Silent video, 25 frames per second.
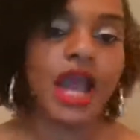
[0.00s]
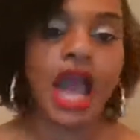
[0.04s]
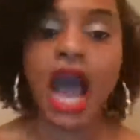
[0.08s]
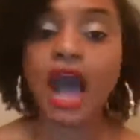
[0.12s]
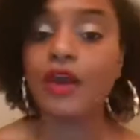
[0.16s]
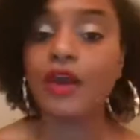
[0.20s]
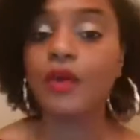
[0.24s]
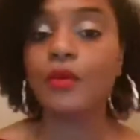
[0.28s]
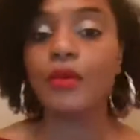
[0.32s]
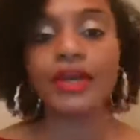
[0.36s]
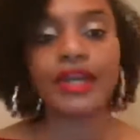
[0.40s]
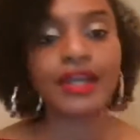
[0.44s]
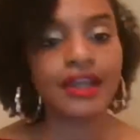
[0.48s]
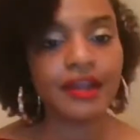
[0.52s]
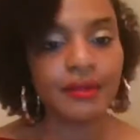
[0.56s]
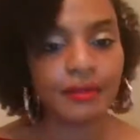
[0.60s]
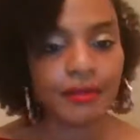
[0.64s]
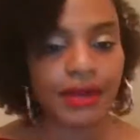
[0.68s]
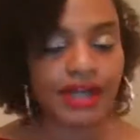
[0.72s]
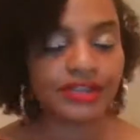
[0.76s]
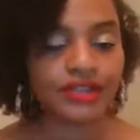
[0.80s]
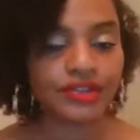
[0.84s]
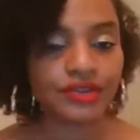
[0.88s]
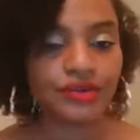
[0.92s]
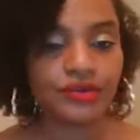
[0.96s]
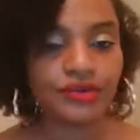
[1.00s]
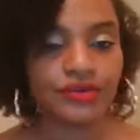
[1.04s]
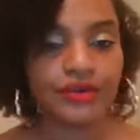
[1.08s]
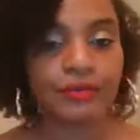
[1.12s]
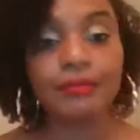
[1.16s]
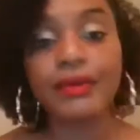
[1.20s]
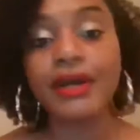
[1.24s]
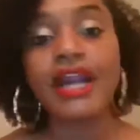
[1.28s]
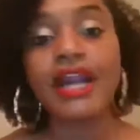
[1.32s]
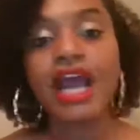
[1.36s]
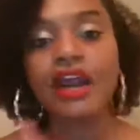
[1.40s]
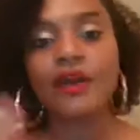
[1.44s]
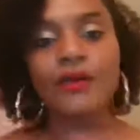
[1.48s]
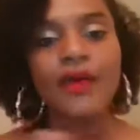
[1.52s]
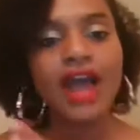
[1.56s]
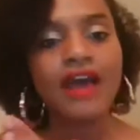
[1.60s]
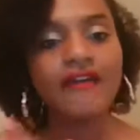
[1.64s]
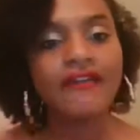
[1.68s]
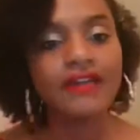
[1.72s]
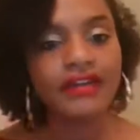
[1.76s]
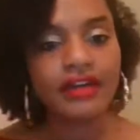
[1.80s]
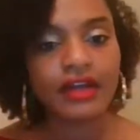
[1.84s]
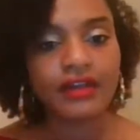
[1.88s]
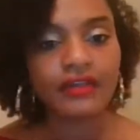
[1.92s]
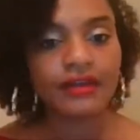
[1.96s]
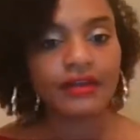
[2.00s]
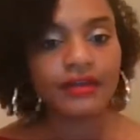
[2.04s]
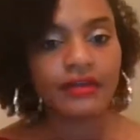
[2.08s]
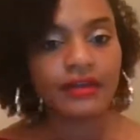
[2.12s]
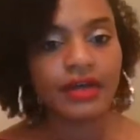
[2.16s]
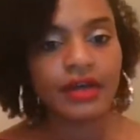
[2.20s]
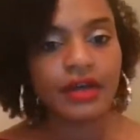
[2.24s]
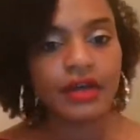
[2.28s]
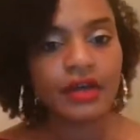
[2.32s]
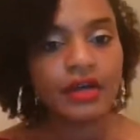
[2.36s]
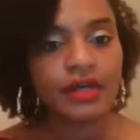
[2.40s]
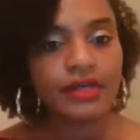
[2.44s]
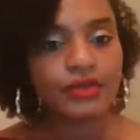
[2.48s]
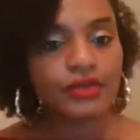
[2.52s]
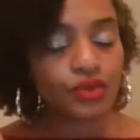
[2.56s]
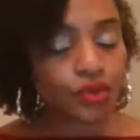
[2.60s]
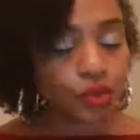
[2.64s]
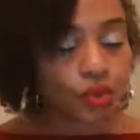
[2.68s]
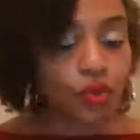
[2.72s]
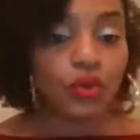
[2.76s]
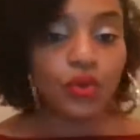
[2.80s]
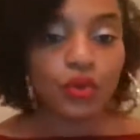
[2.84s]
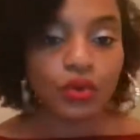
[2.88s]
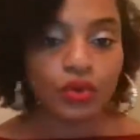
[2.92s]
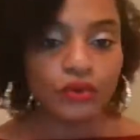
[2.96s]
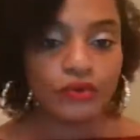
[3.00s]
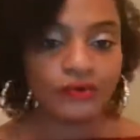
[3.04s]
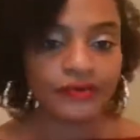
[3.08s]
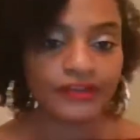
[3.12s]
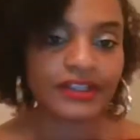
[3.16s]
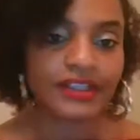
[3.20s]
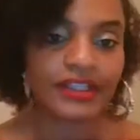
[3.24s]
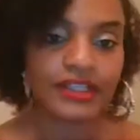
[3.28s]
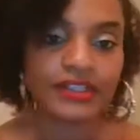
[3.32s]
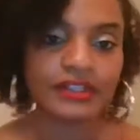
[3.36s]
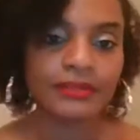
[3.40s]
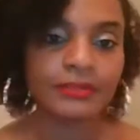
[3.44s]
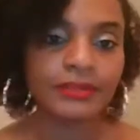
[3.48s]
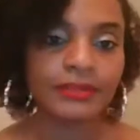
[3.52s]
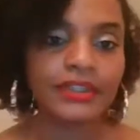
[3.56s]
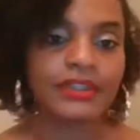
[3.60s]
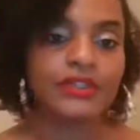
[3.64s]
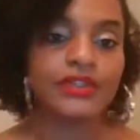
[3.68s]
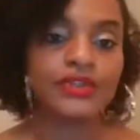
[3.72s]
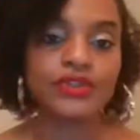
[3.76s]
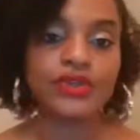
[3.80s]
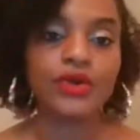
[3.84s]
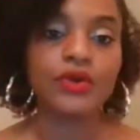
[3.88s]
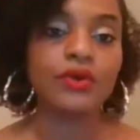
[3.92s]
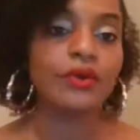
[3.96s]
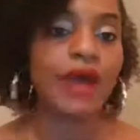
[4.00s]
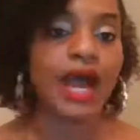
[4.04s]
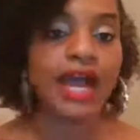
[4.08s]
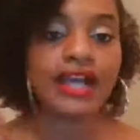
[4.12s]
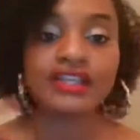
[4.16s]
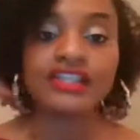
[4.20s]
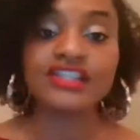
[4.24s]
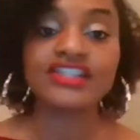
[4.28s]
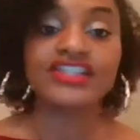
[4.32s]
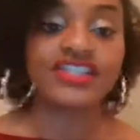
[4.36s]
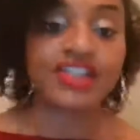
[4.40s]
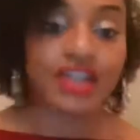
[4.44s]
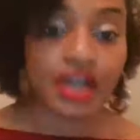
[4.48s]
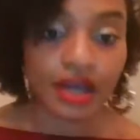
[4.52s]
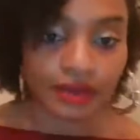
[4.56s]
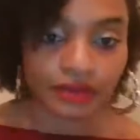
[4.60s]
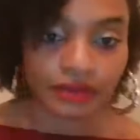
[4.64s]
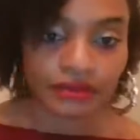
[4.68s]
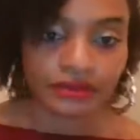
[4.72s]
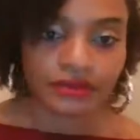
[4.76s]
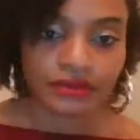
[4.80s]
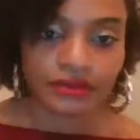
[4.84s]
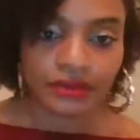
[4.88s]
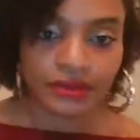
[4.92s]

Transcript: I don't want to hit my children, but I don't have another tool for discipline, so I just yell,